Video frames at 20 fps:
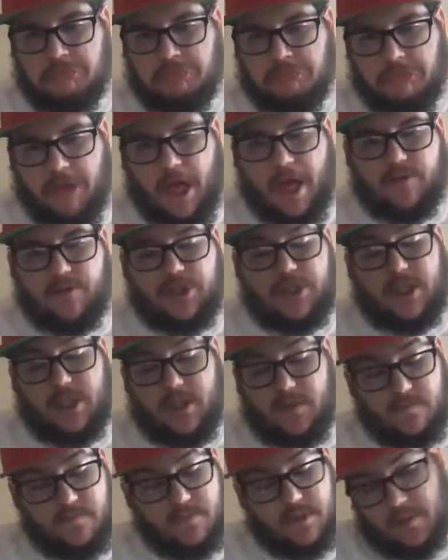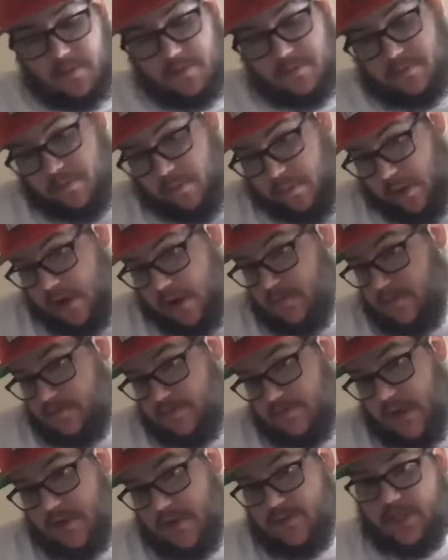I would say it.
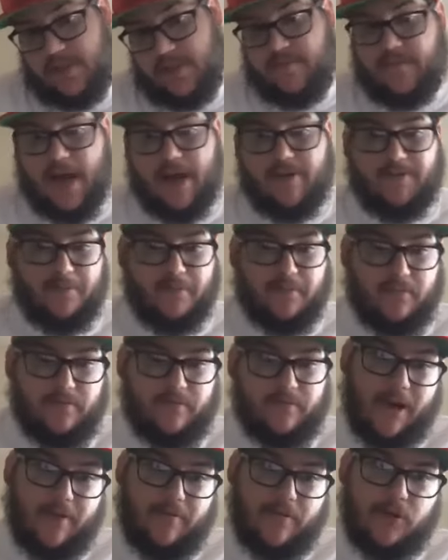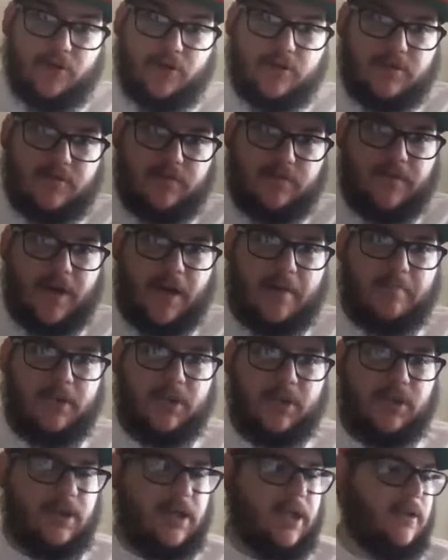I'd say five of those 5
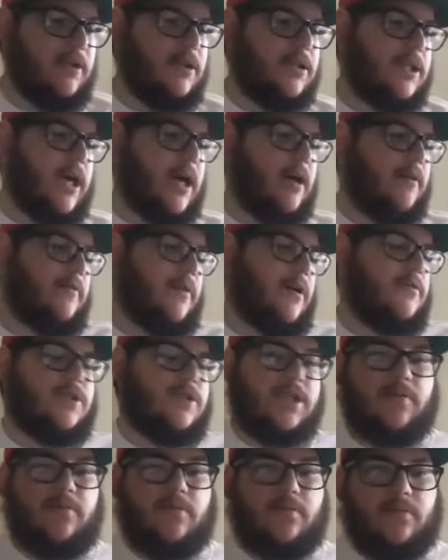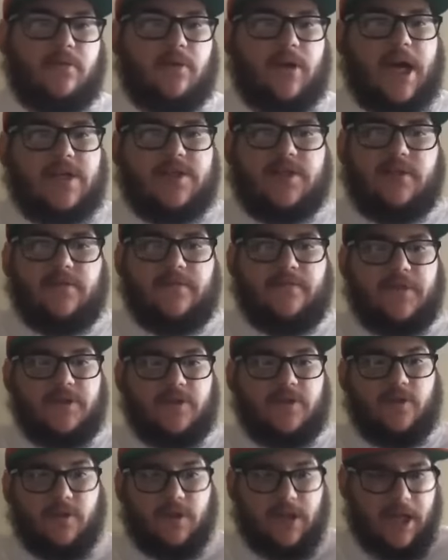million, at least half. I would say were actually
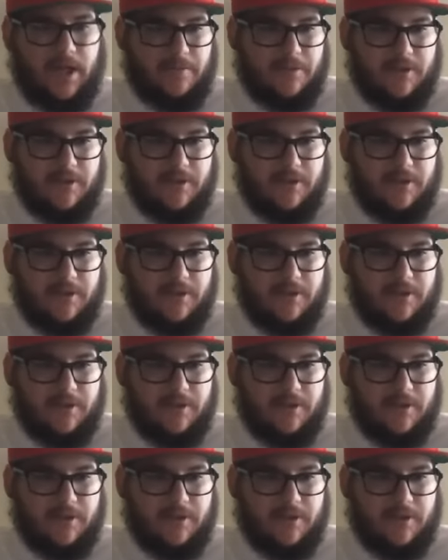physical copies.